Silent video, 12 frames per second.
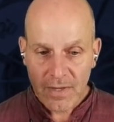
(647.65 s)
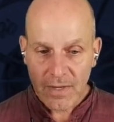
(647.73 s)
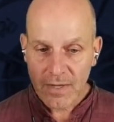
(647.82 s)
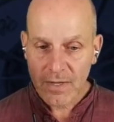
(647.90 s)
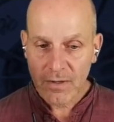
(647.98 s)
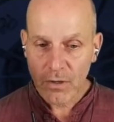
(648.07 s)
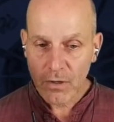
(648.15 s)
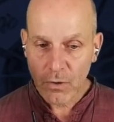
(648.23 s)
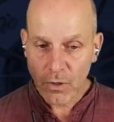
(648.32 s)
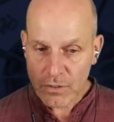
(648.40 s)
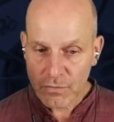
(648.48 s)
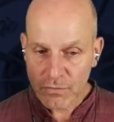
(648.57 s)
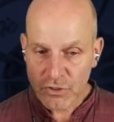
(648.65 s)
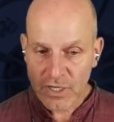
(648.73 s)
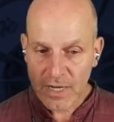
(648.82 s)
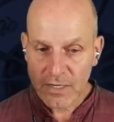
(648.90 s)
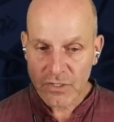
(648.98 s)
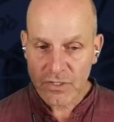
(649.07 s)
Lots of
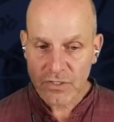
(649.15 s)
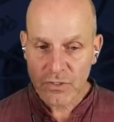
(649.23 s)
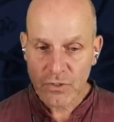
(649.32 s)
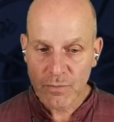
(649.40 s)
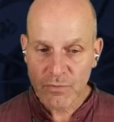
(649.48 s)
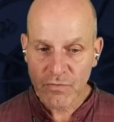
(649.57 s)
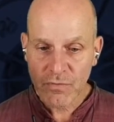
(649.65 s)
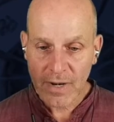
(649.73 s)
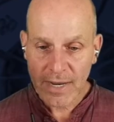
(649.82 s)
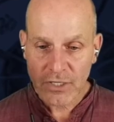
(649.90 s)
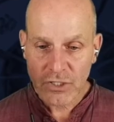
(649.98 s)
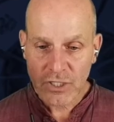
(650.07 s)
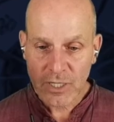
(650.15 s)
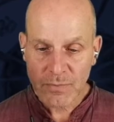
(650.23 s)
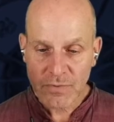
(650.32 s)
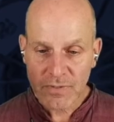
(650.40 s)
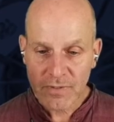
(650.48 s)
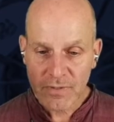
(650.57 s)
challenges in terms of relationships